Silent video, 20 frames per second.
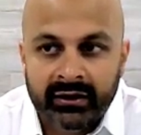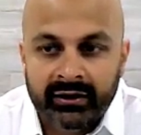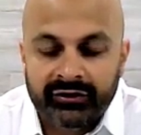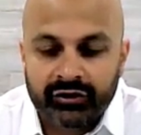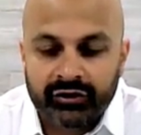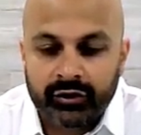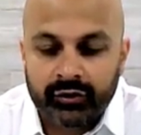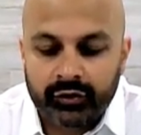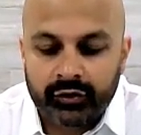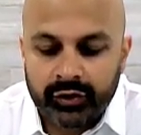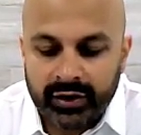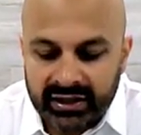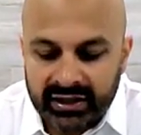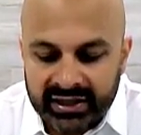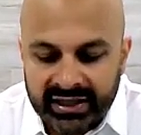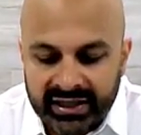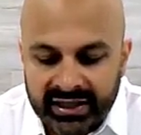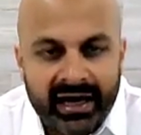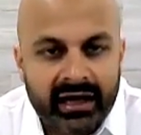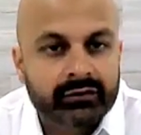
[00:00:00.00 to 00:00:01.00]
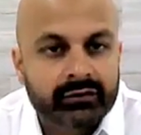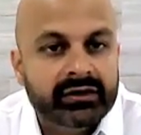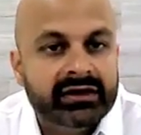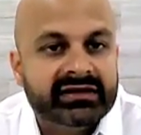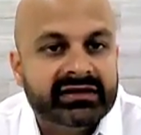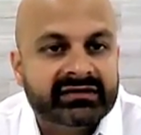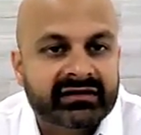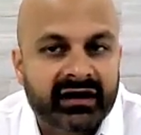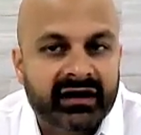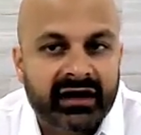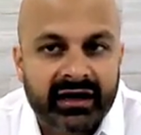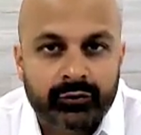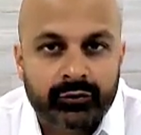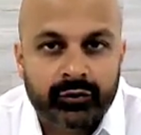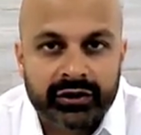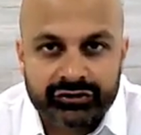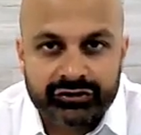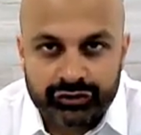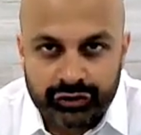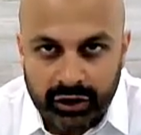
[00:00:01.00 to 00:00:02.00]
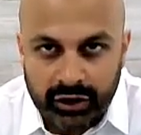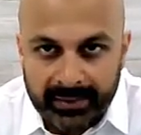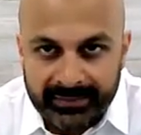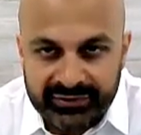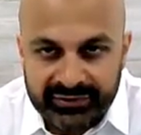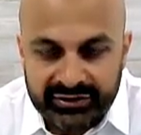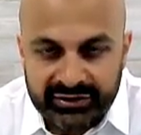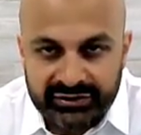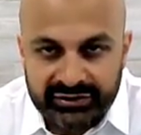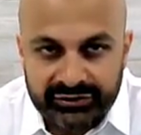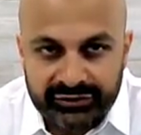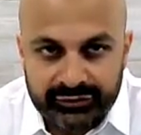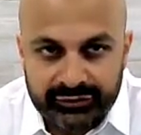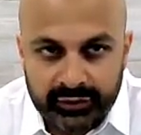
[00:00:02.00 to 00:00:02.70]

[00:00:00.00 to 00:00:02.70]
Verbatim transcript: So, quickly, how do we decide what drops to use?